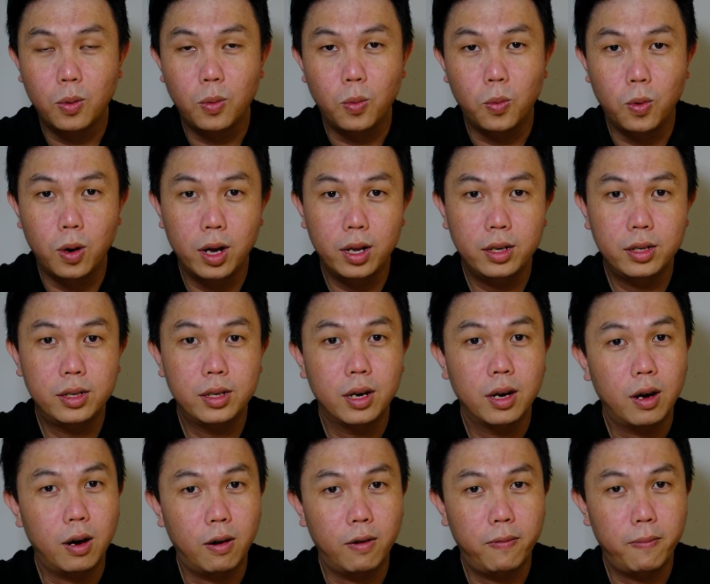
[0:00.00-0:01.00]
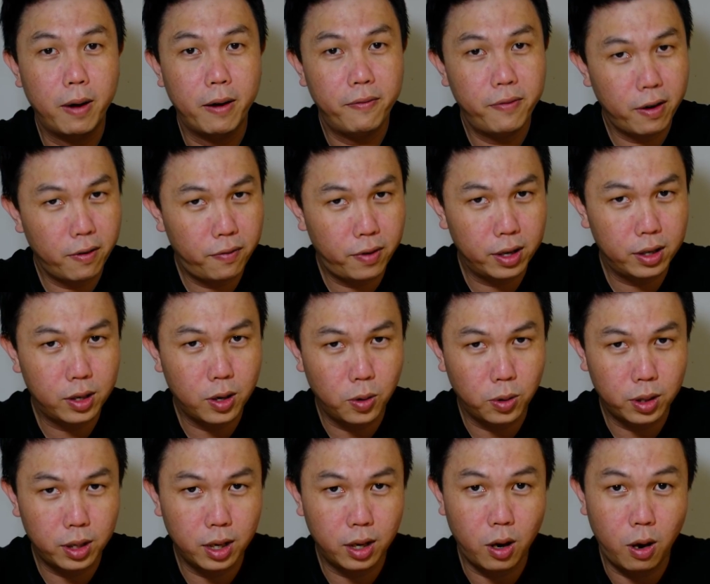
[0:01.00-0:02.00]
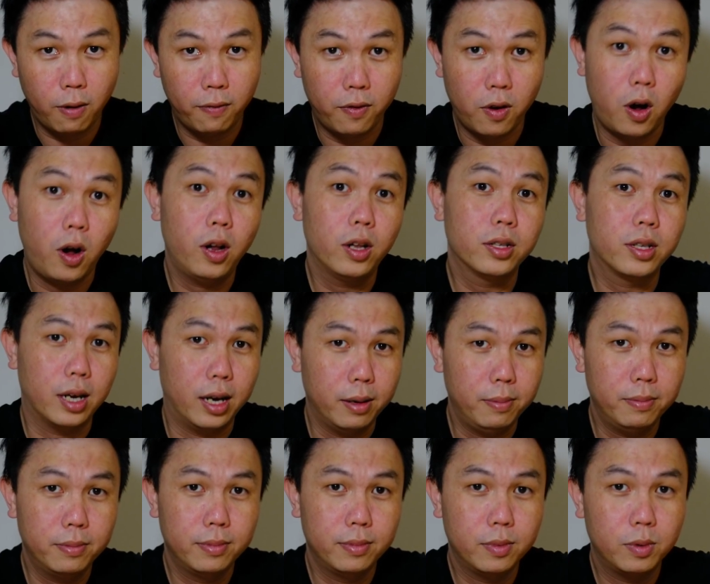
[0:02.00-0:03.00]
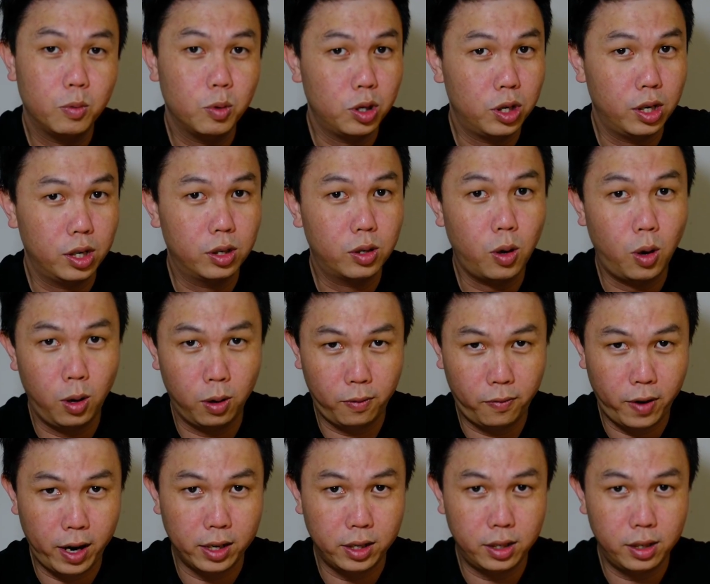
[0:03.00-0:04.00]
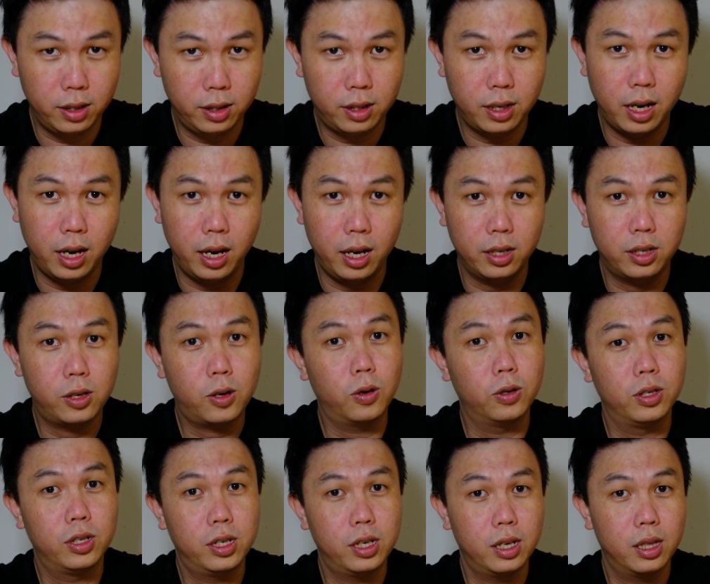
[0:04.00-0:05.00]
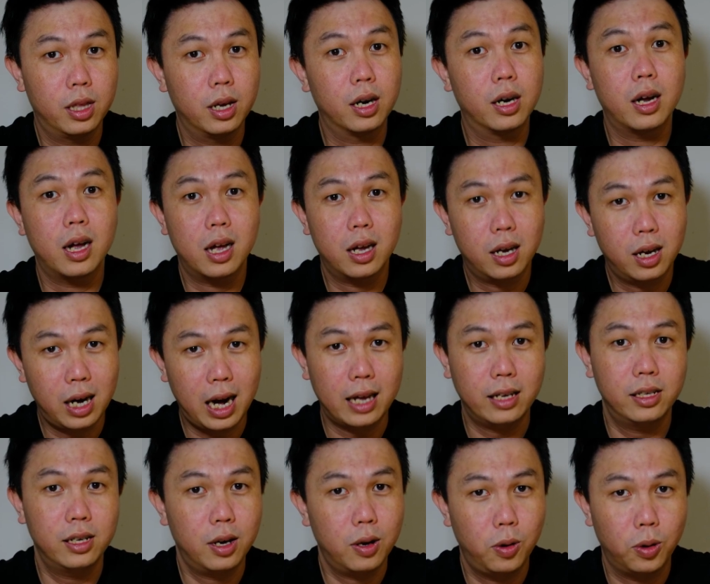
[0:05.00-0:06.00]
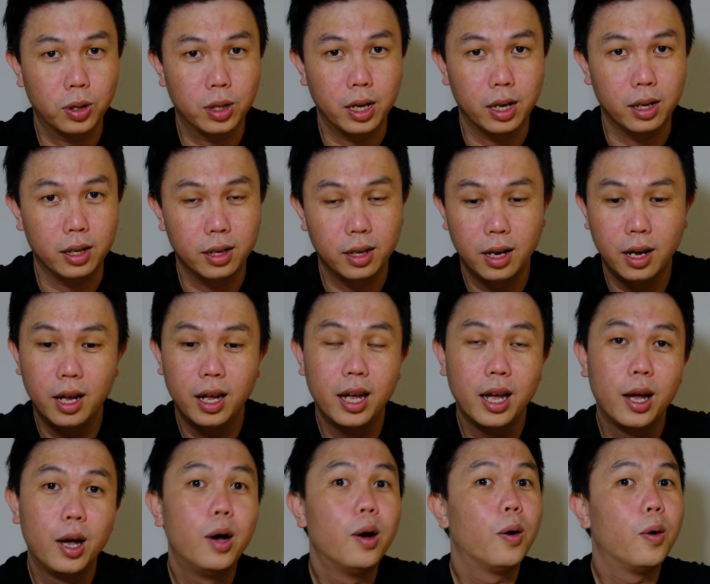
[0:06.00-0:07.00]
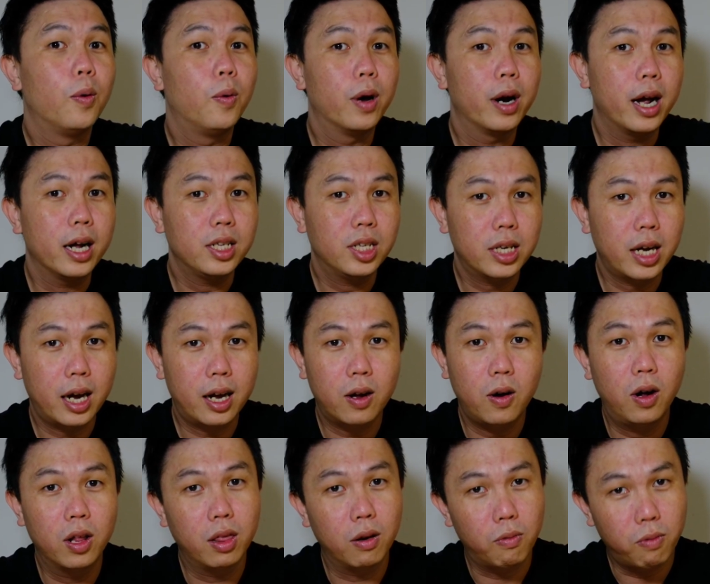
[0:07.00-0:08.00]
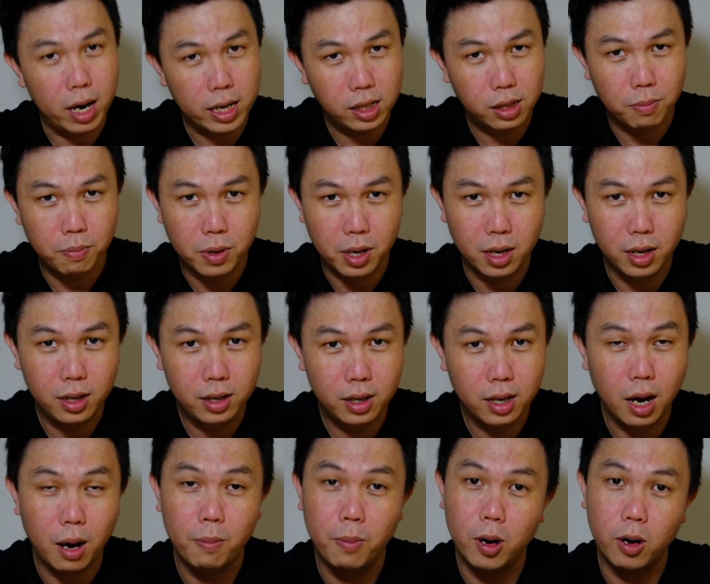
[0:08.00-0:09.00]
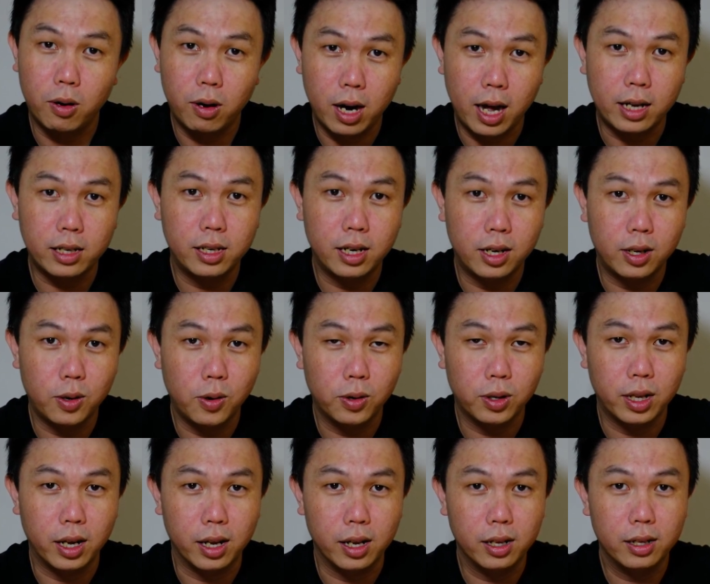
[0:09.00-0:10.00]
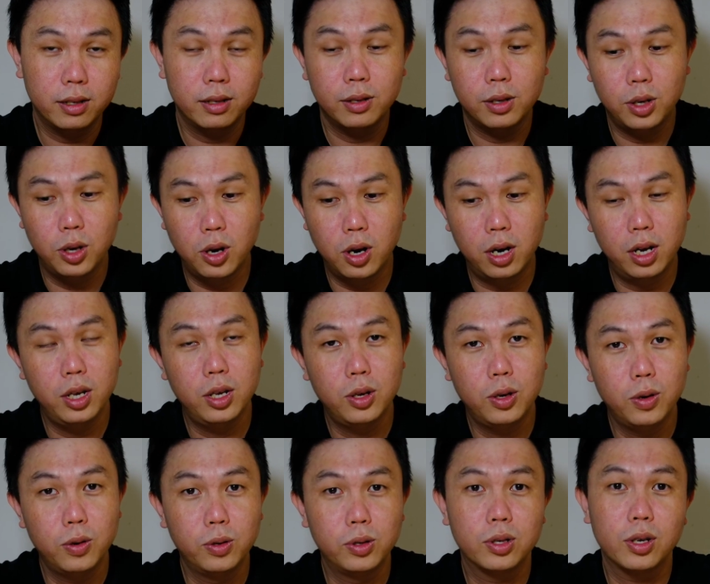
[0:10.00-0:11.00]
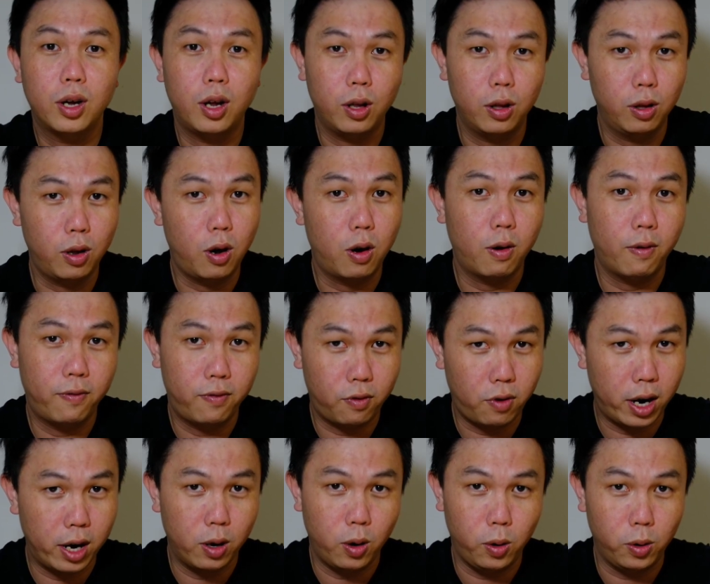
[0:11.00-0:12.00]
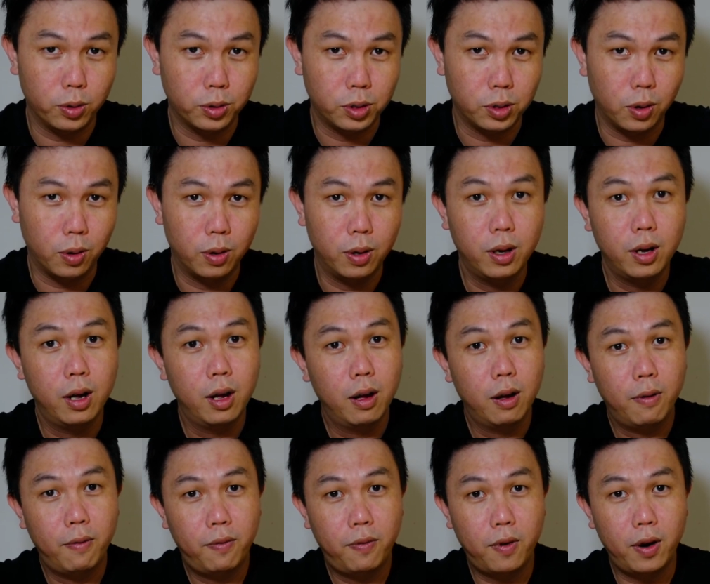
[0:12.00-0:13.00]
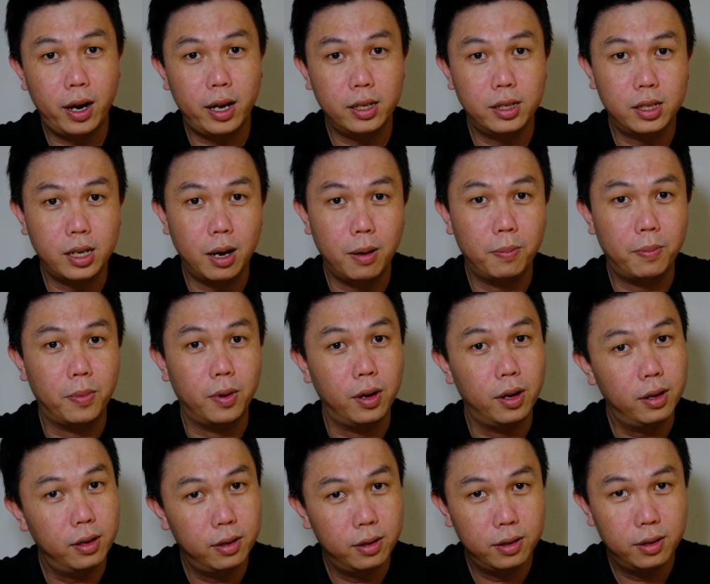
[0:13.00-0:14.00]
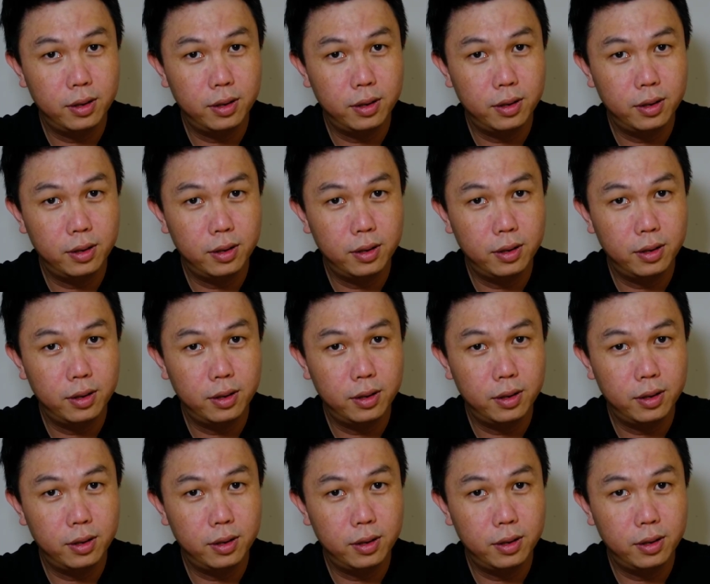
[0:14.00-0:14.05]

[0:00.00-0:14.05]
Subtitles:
one of my favorite cocktail of all time, which is old fashions, is considered classic cocktail. When I check on the recipe about classic cocktail, you're gonna use a lot of rye also. For example,